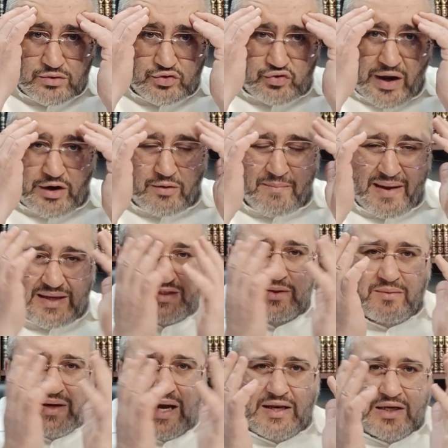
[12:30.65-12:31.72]
try to make
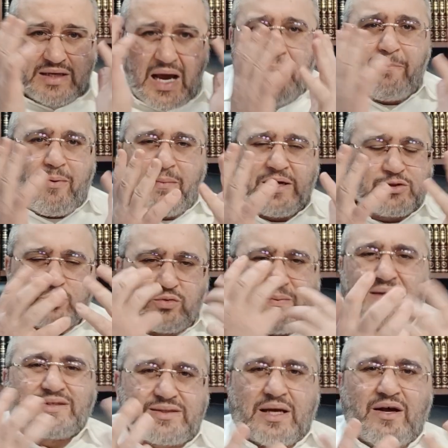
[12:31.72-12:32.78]
some kind of compromise with
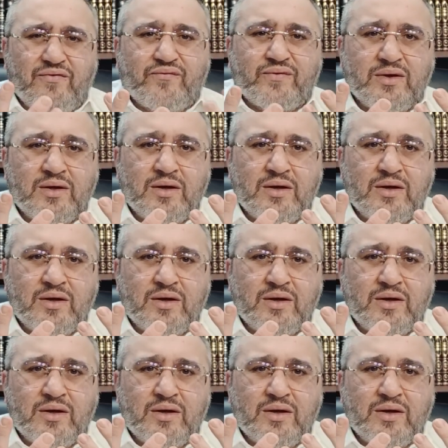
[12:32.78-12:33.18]
myself